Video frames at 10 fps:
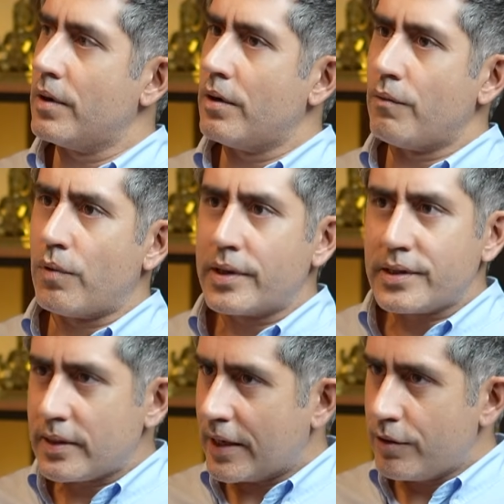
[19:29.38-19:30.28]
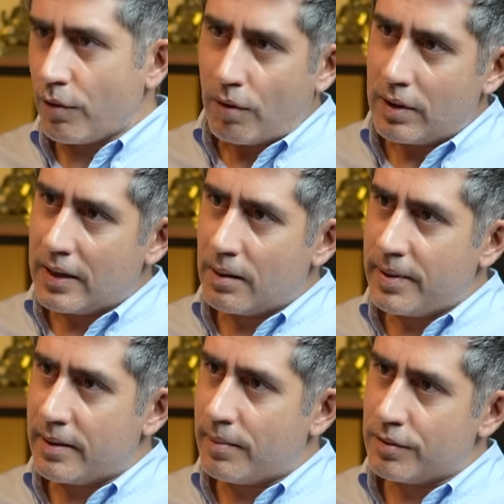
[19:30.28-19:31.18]
What can you talk a little
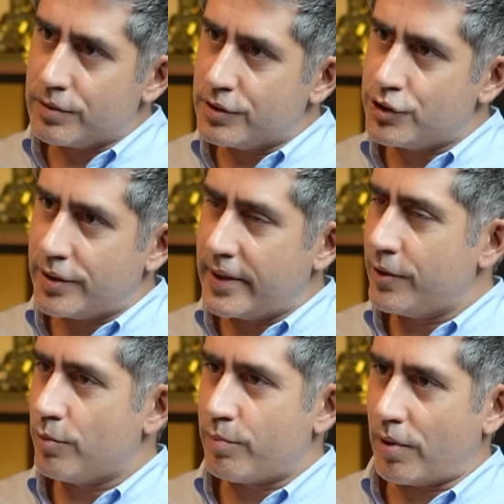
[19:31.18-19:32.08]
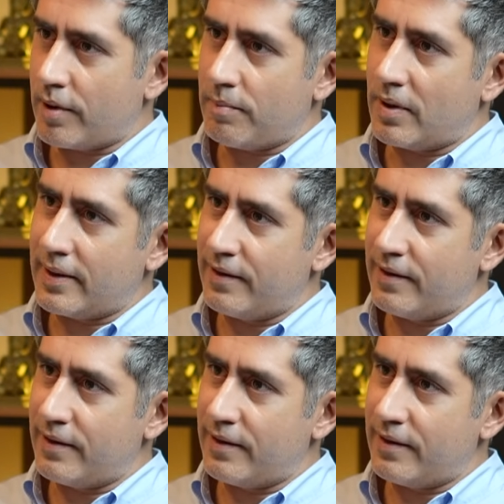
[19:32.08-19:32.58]
bit about the journey to product market